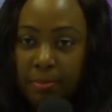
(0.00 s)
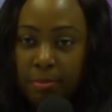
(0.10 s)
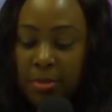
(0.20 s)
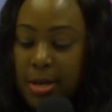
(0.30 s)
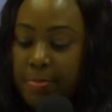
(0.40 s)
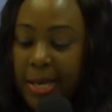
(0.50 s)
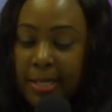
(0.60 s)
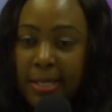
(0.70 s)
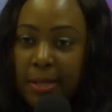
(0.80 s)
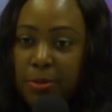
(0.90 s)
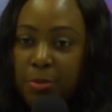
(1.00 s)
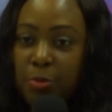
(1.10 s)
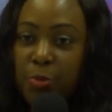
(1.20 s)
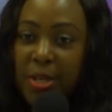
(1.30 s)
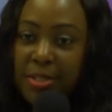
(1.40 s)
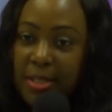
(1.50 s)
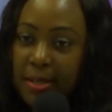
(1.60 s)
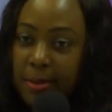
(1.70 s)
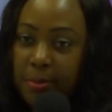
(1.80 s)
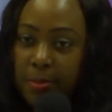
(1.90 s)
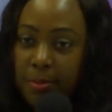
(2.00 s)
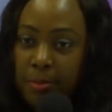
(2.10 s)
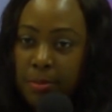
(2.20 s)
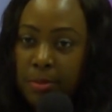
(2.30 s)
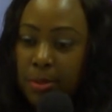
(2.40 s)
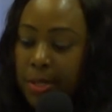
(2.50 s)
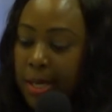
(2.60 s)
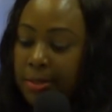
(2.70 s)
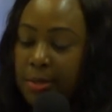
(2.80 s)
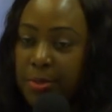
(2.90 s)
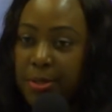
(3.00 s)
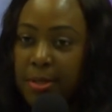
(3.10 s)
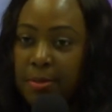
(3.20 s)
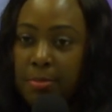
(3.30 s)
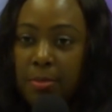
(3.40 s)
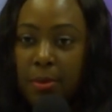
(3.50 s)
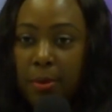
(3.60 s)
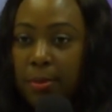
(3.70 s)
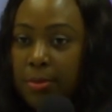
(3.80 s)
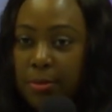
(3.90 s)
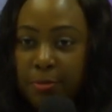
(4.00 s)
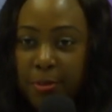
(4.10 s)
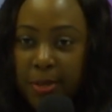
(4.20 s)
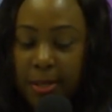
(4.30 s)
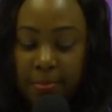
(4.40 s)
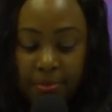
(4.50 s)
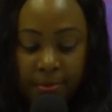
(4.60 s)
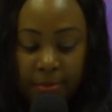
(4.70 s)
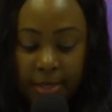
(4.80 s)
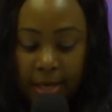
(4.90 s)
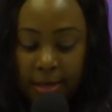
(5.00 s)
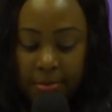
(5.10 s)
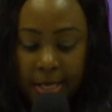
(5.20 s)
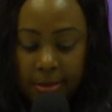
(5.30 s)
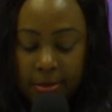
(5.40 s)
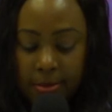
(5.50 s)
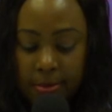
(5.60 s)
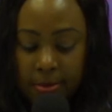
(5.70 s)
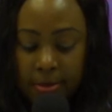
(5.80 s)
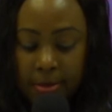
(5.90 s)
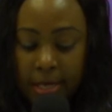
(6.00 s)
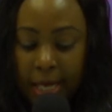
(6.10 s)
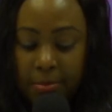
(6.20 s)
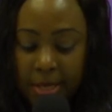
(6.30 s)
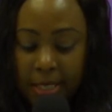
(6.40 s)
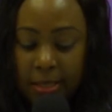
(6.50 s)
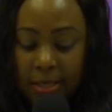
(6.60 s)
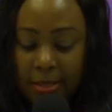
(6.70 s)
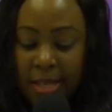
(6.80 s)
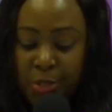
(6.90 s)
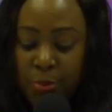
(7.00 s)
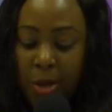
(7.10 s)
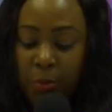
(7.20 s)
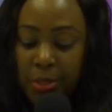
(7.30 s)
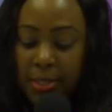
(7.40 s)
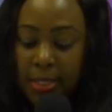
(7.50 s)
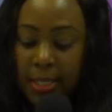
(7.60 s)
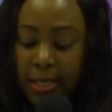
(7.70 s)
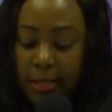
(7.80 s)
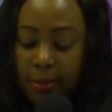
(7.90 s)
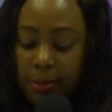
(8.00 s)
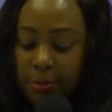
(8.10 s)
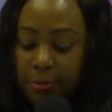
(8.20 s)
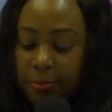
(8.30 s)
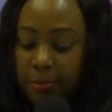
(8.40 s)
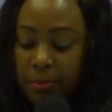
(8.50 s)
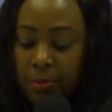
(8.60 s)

Mukama yagala nnyo omuntu asalawo. You're either with him or you're not for him. Amen? Amen. That's why we're seeing a lot of